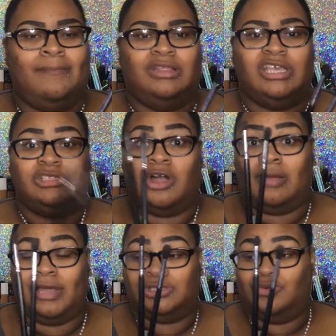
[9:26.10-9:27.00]
but these
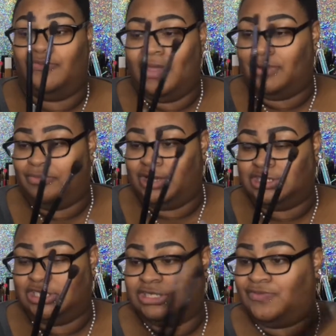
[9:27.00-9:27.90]
are my 2 favorite
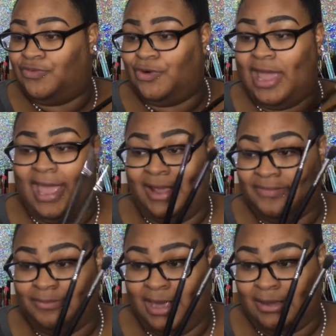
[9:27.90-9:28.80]
brushes for
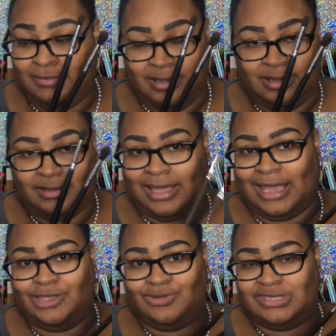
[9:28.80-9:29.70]
every makeup look. Like,
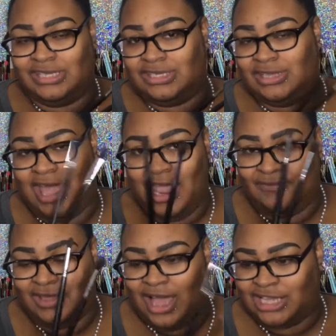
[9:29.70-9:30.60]
I use these in
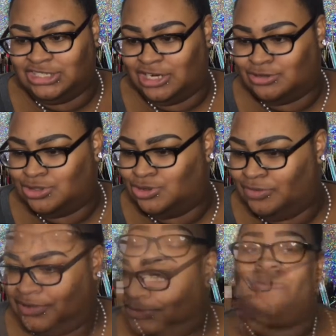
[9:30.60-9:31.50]
every eyeshadow
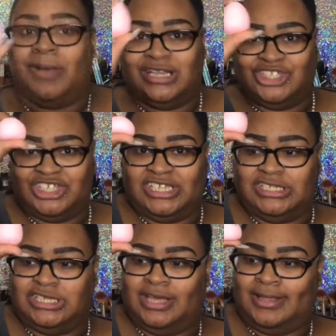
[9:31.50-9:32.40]
tutorial.
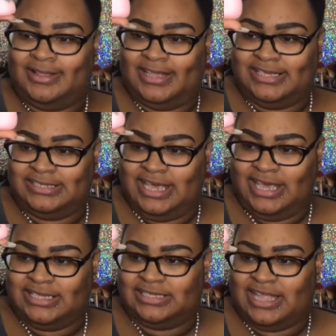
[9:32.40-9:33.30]
Sponges. This
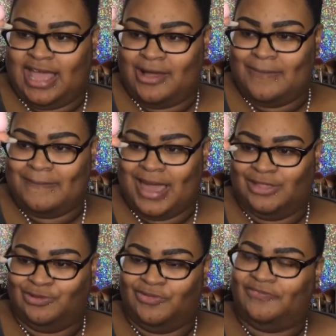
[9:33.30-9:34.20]
is now my
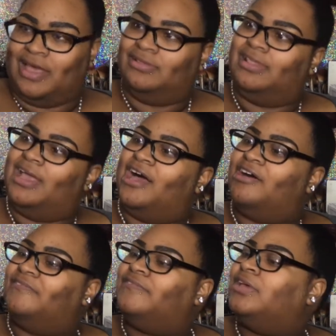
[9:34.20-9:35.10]
newfound
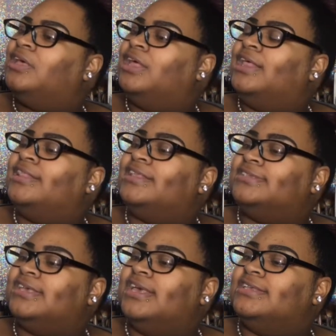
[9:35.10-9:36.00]
love.
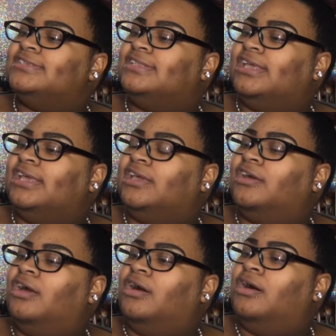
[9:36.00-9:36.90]
This is the